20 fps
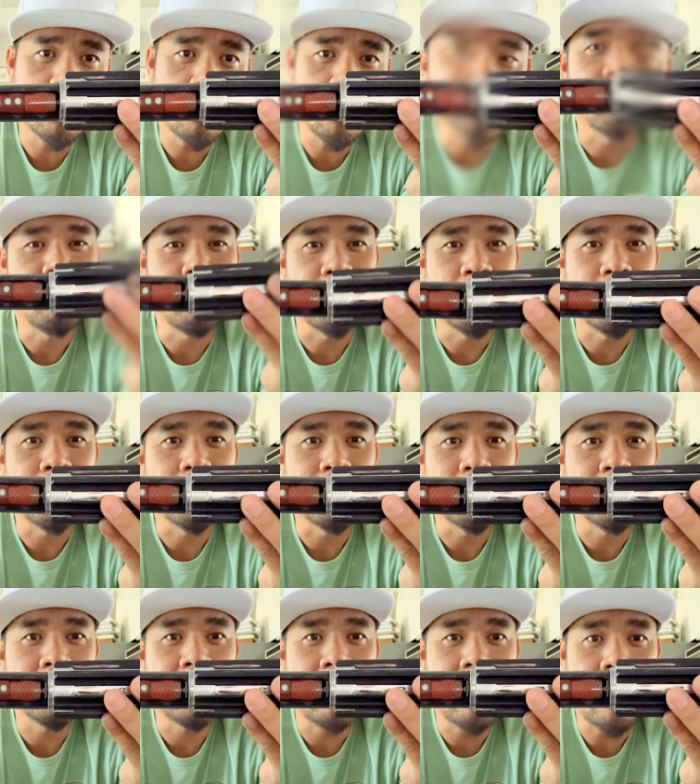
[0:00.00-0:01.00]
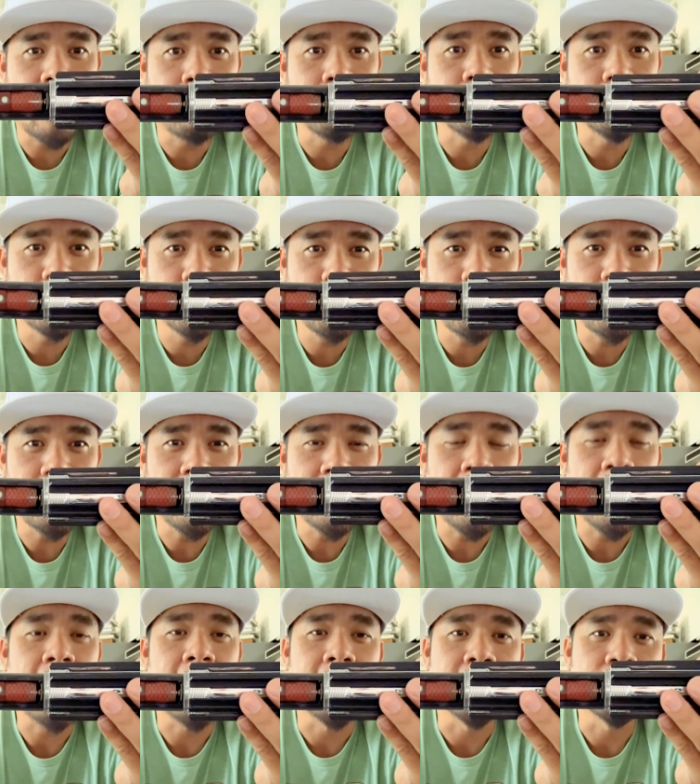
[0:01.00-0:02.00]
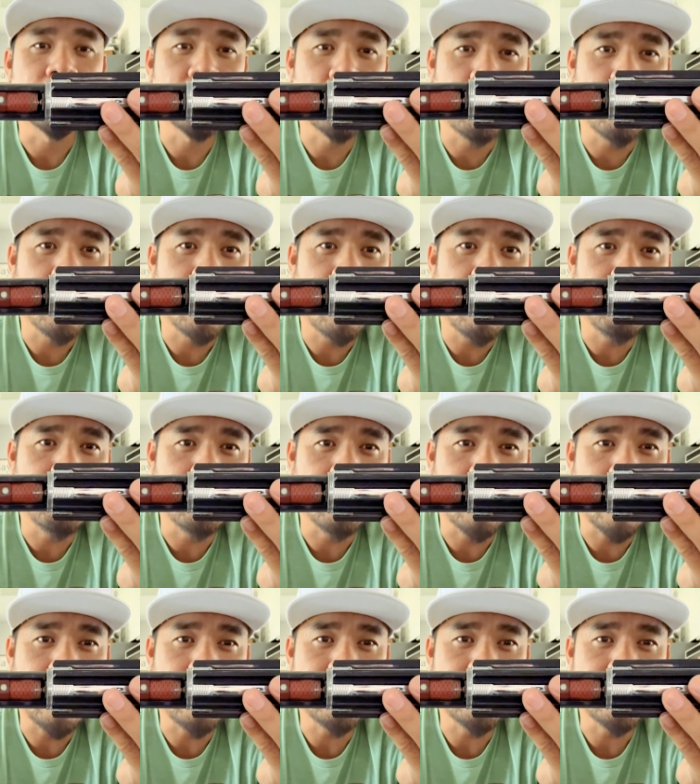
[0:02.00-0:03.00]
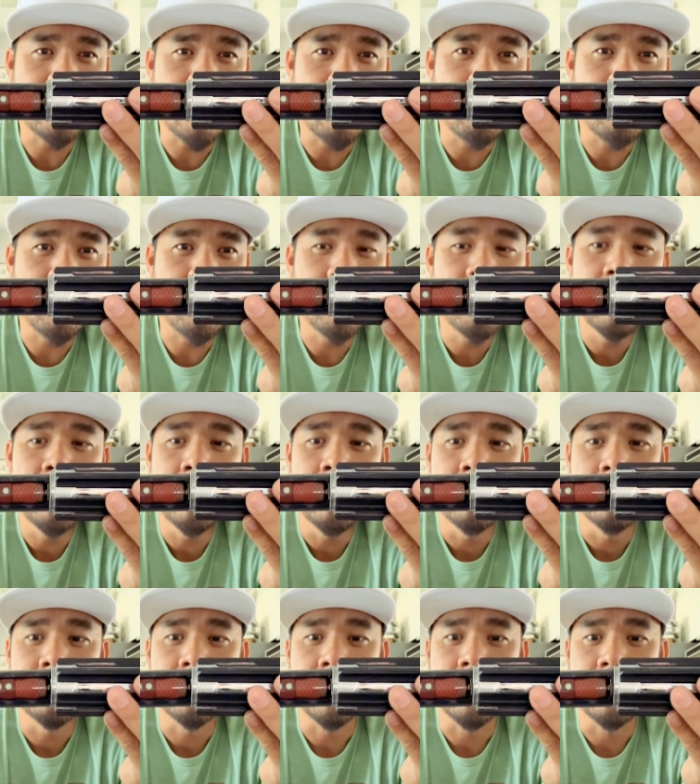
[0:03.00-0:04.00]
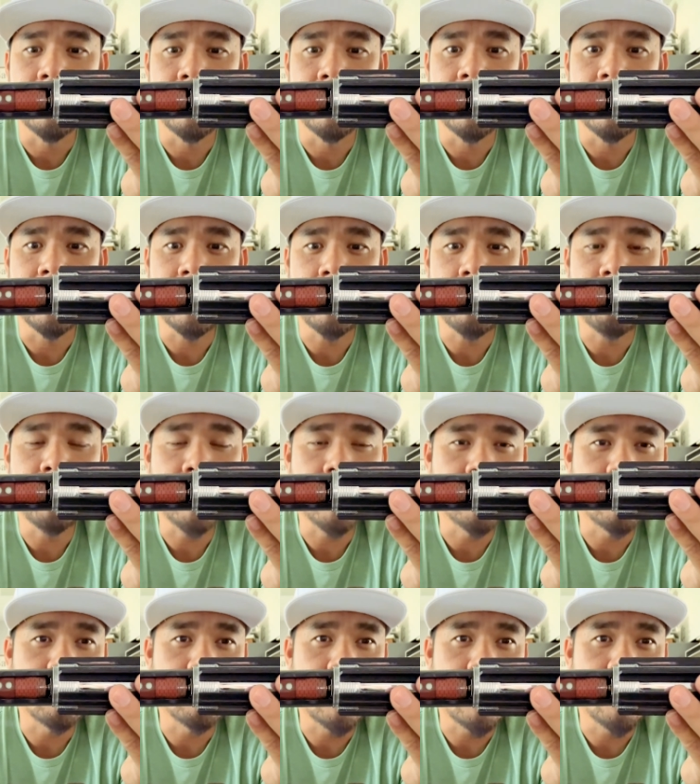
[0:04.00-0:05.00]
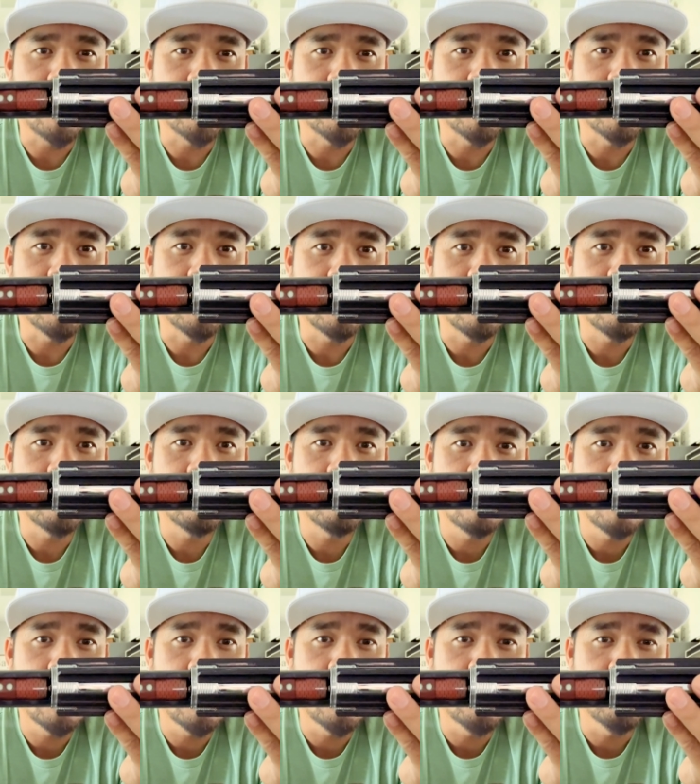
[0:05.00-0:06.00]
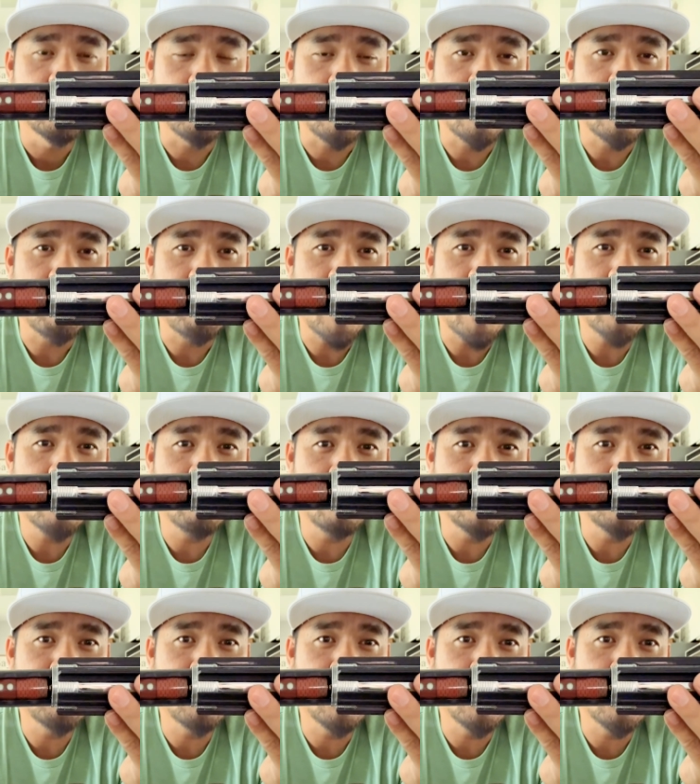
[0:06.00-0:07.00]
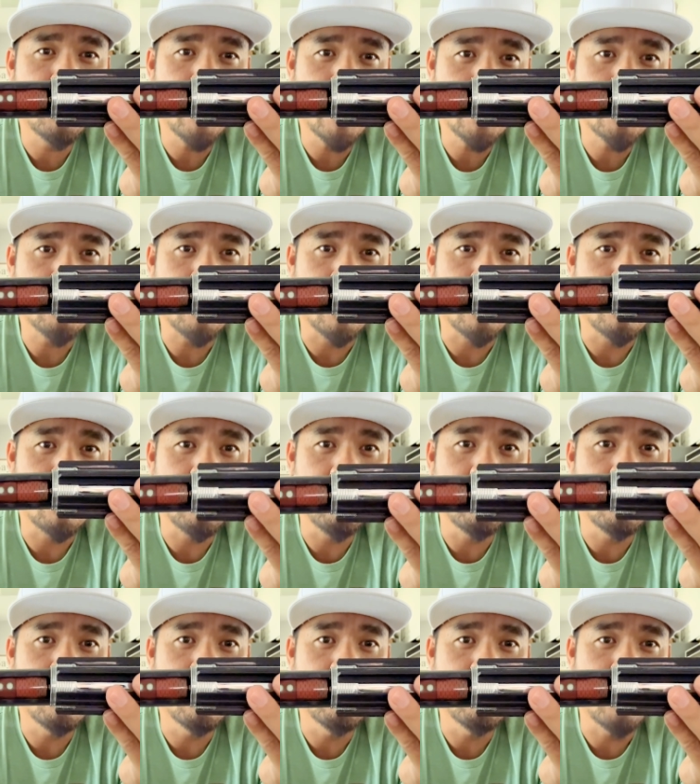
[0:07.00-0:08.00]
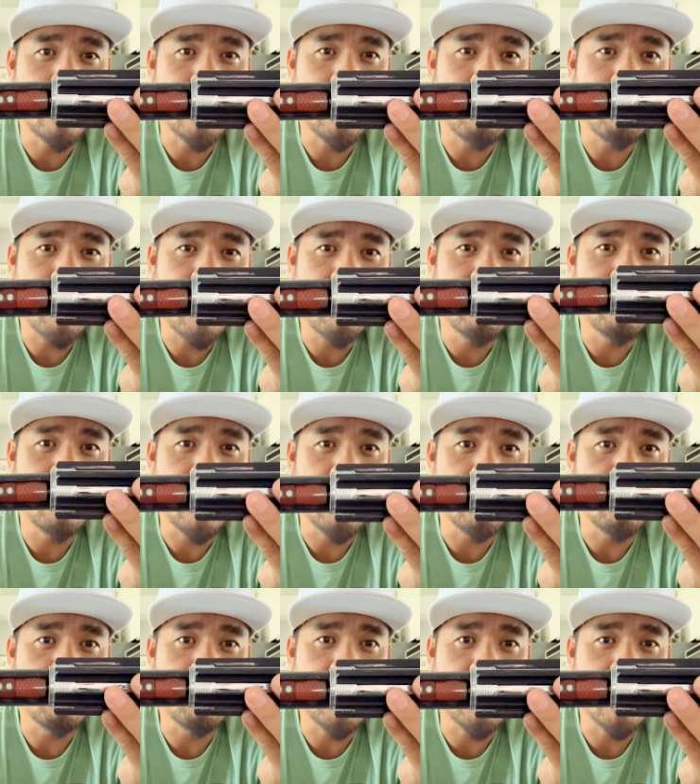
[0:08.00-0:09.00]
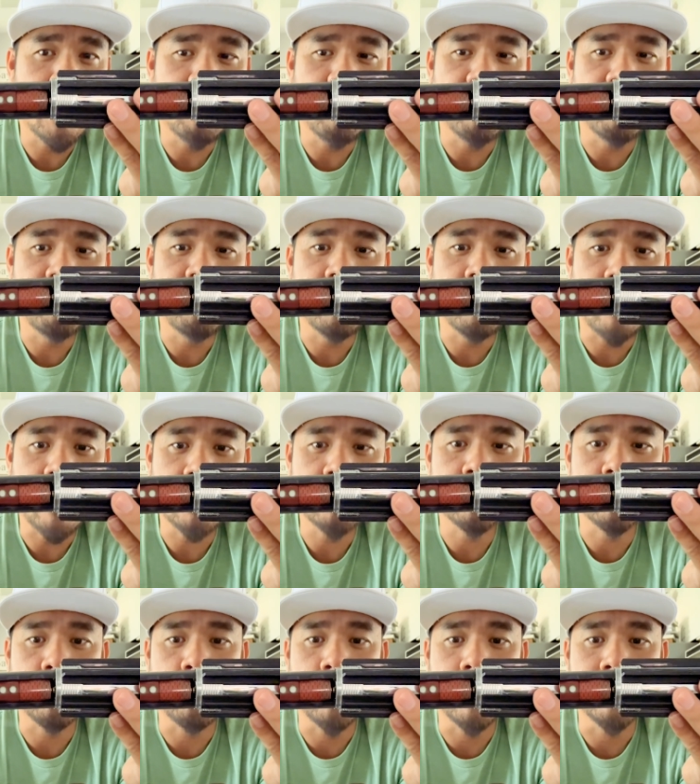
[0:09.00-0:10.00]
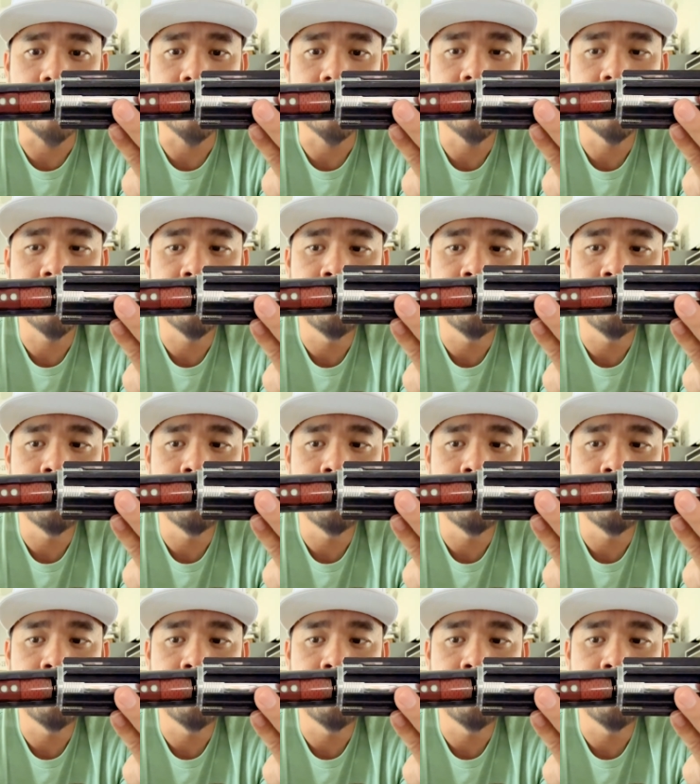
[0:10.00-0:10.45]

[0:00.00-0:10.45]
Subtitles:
If you're out trooping and showing off your lightsaber, so the neopixel does drain the batteries pretty quick, so I do recommend that you pick up a few extra ones.